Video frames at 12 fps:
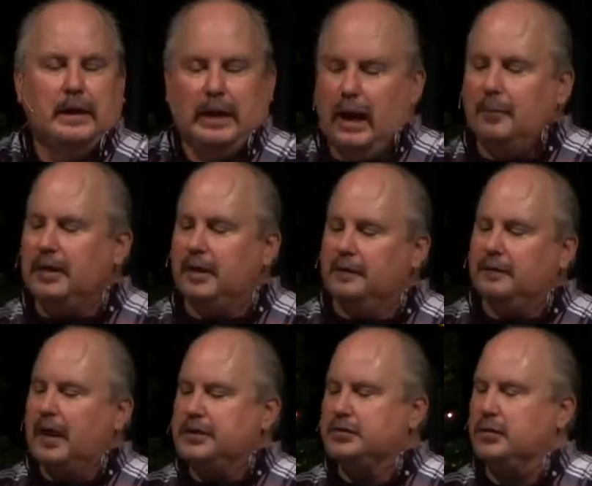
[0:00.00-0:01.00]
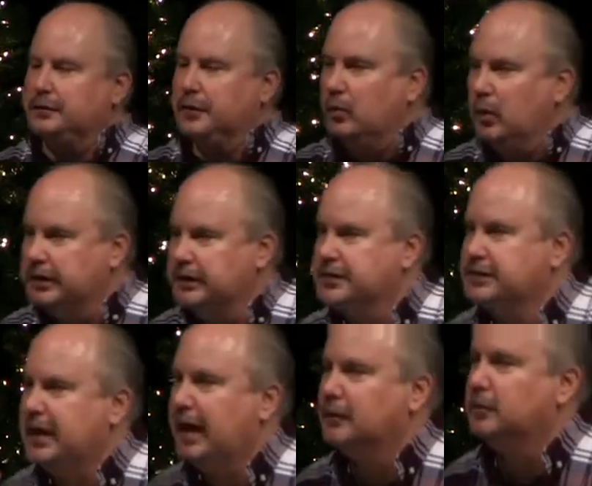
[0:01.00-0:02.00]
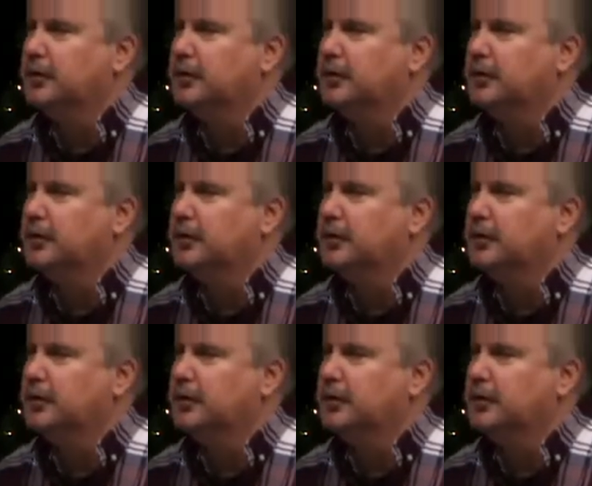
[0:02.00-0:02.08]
And I'm going to invite you, if you would, to stand